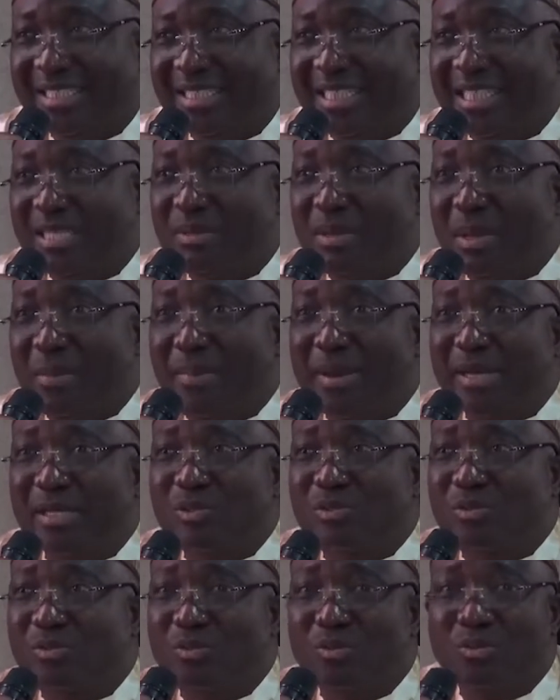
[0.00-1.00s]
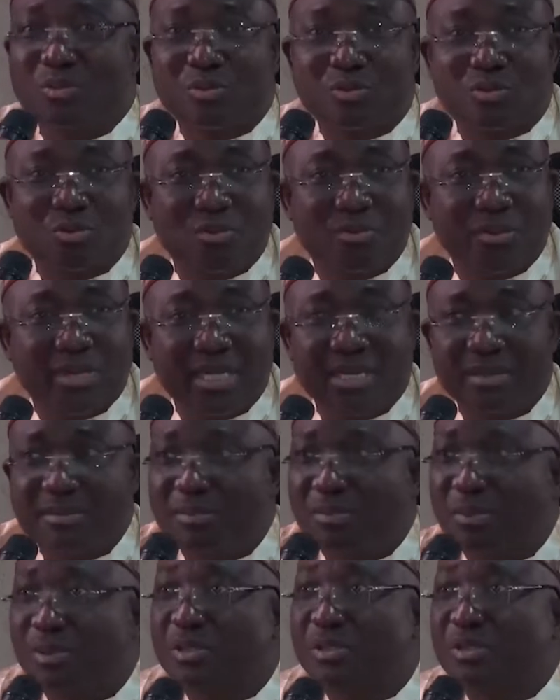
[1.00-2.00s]
it will pass through so many
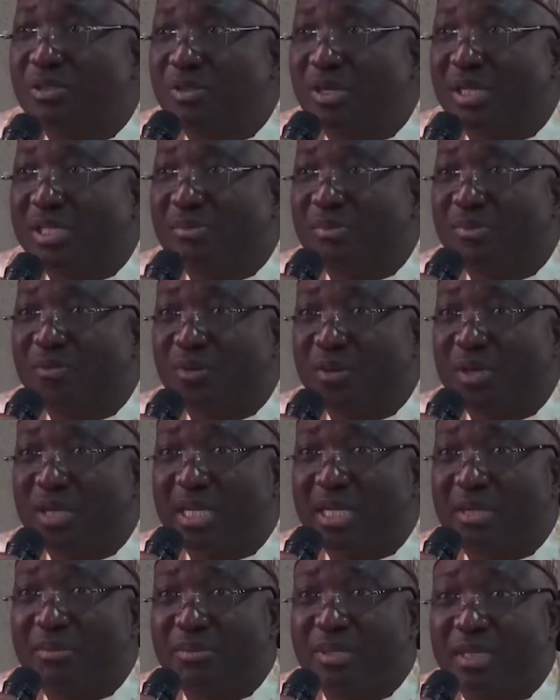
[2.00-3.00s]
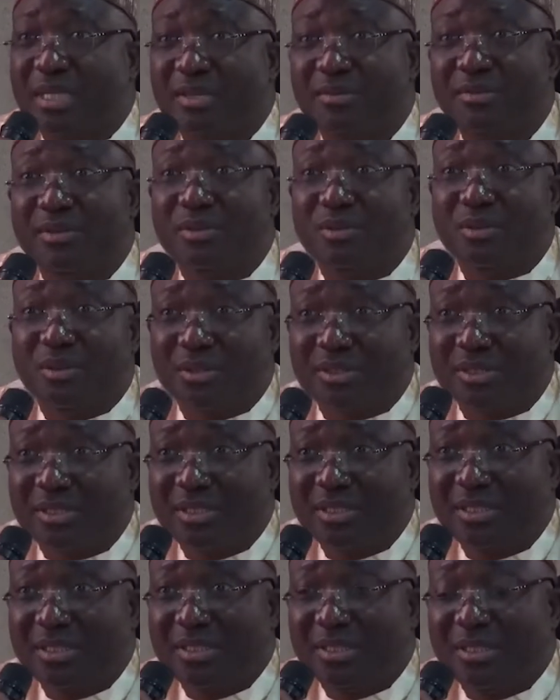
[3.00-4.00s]
procedures before it can be given to
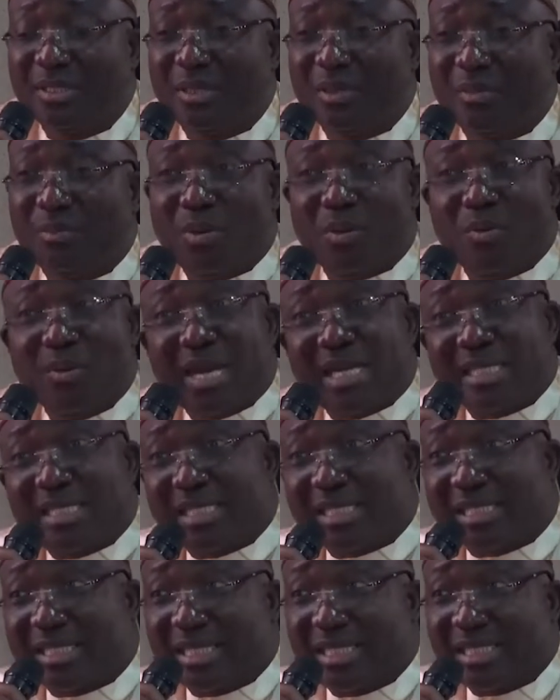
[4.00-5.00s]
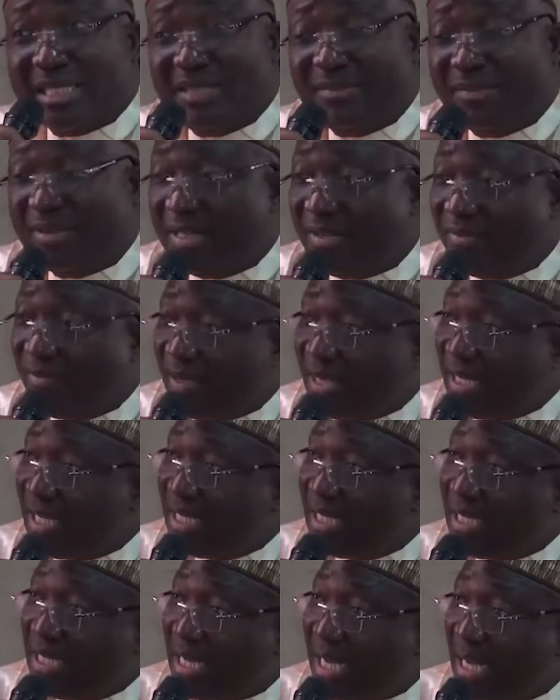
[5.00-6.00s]
us. But we as a state, even the
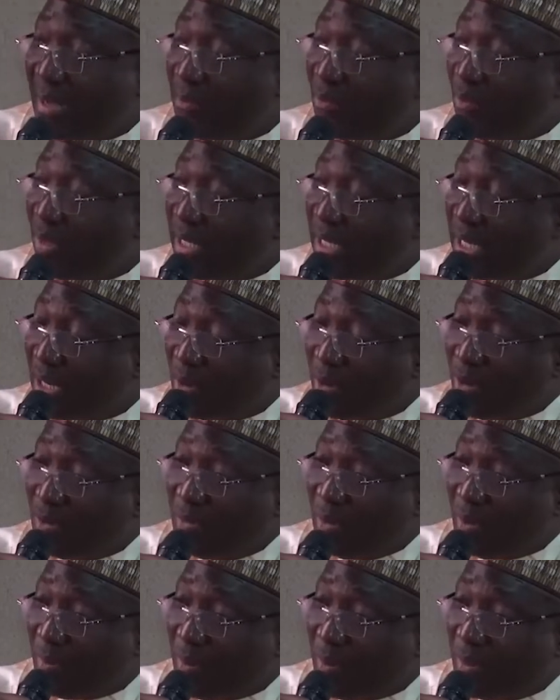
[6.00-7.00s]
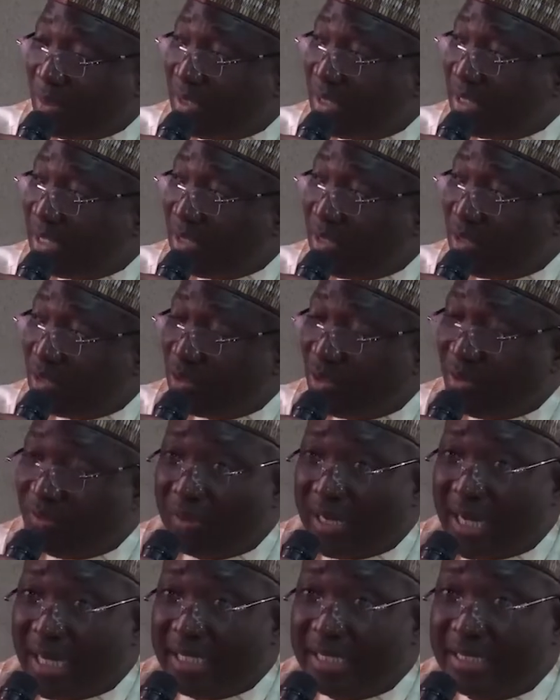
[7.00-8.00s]
very time when they called me upon the issue
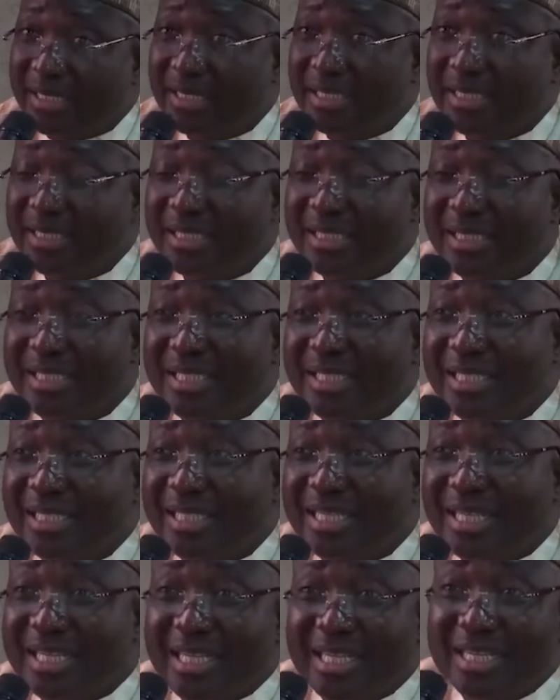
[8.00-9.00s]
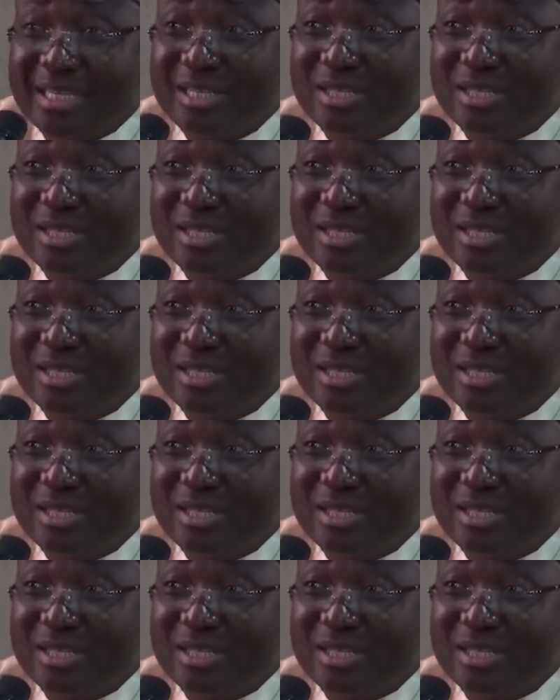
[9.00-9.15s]
of land, in